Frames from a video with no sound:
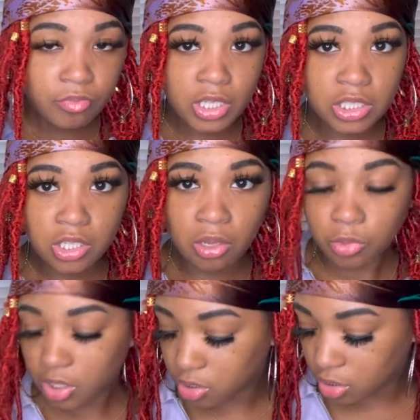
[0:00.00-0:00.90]
So I'm
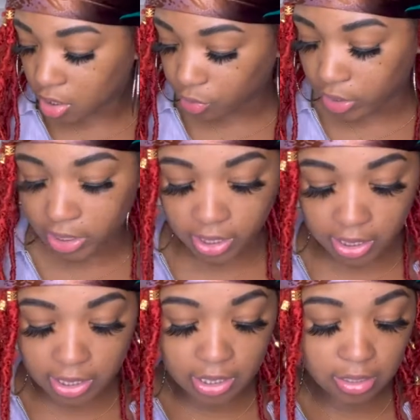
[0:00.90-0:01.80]
going to start reading
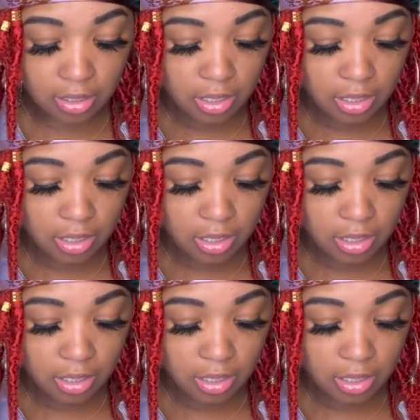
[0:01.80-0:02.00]
again.